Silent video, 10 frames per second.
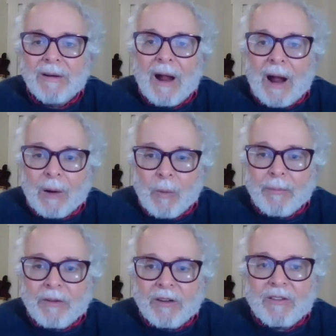I
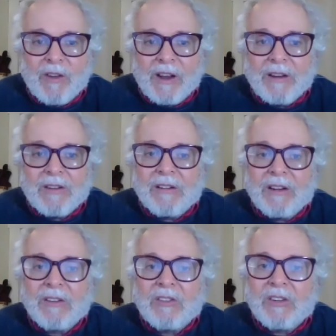wiped his face and
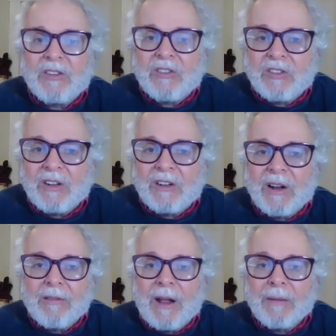kissed his cheek.
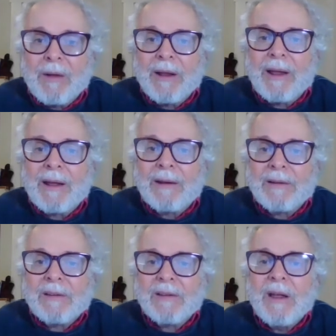I ran my
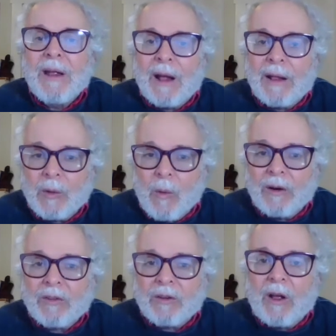hands and the
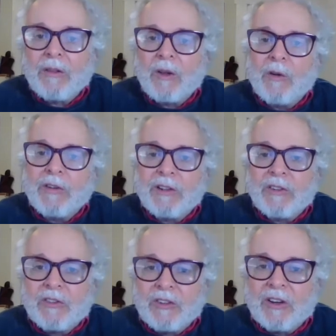washcloth over
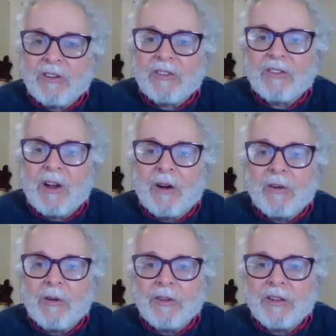his chest, down
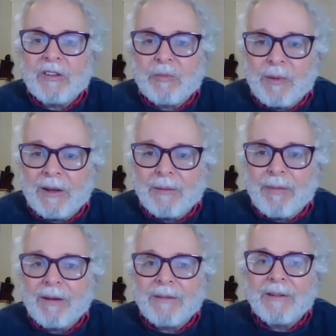over his belly
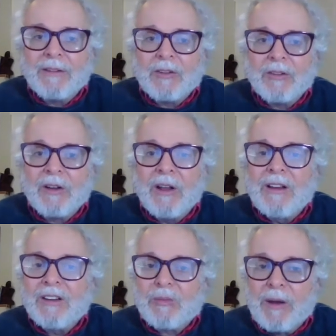button, and took
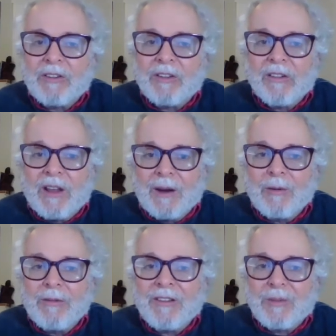special care
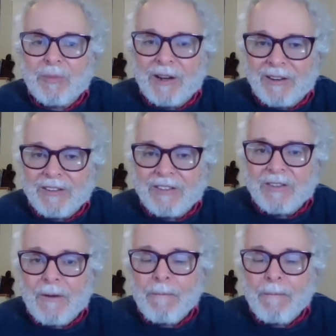with his penis,